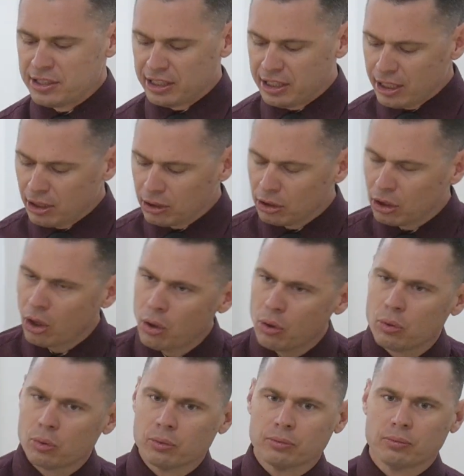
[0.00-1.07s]
To get
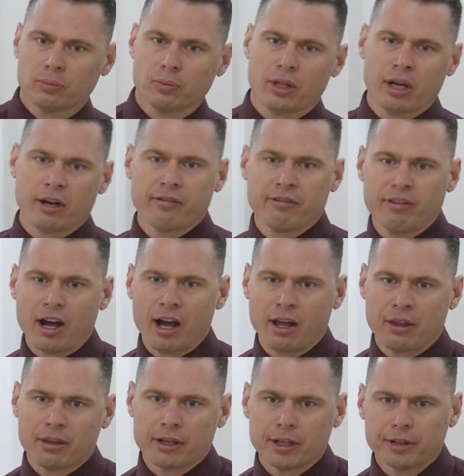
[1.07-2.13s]
alone with our
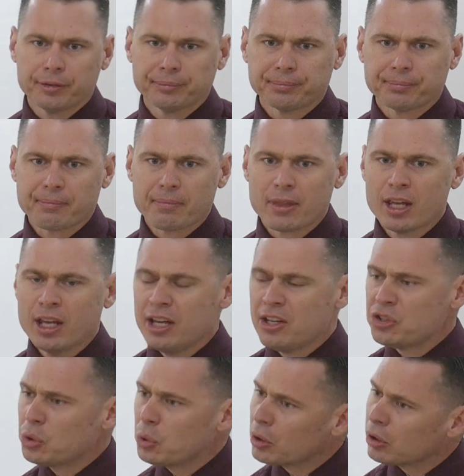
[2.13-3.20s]
Father,
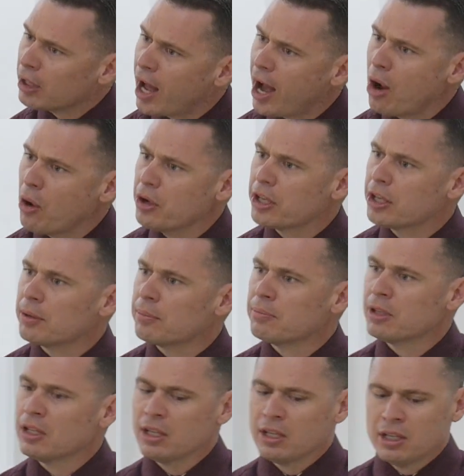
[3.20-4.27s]
to allow
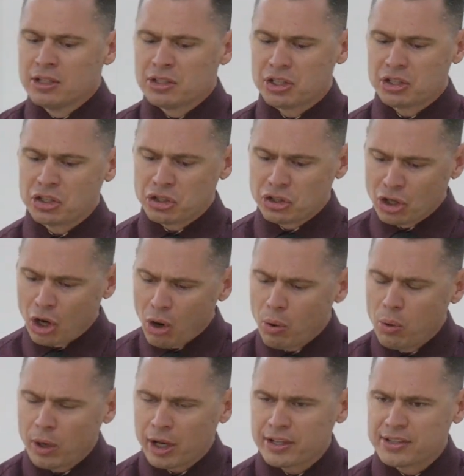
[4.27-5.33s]
him to
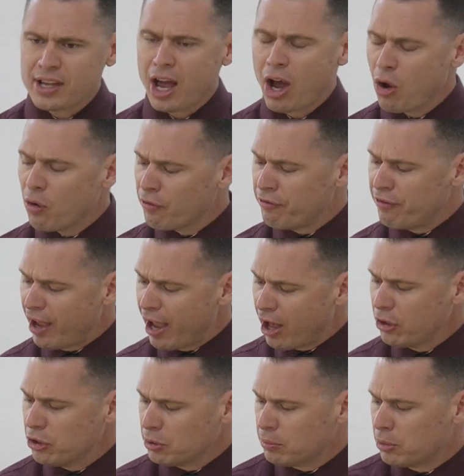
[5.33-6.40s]
show how
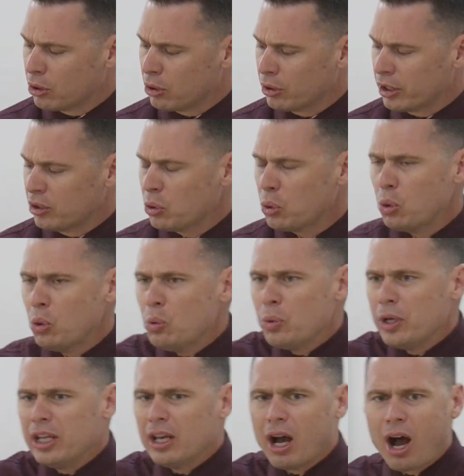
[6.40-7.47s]
valuable and who
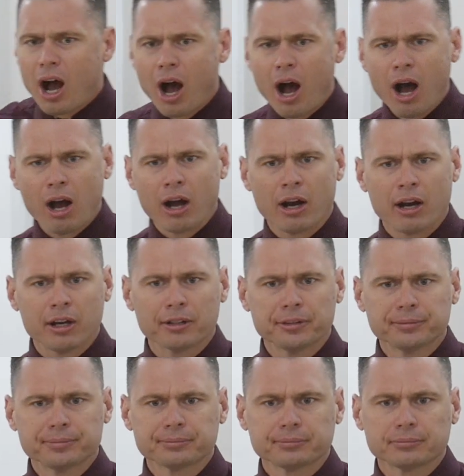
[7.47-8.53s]
we are
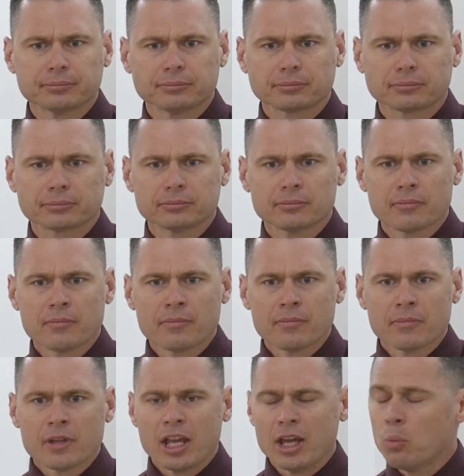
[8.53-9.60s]

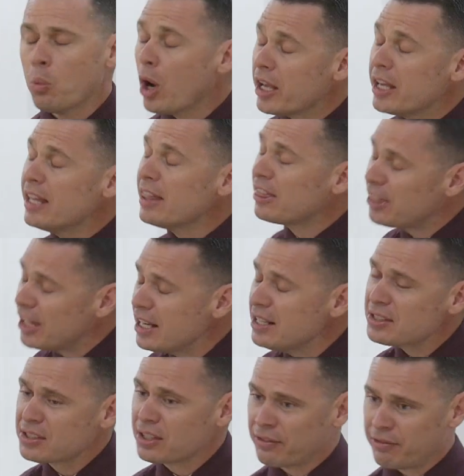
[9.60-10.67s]
and what he
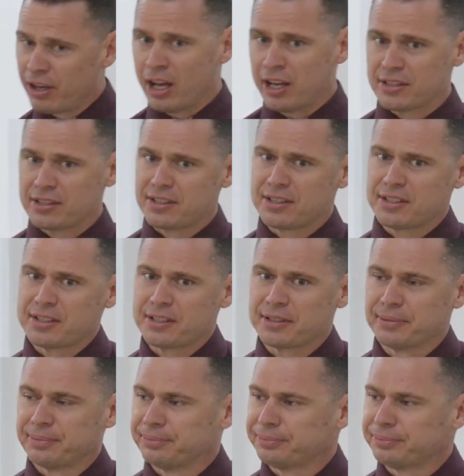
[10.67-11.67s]
thinks of us.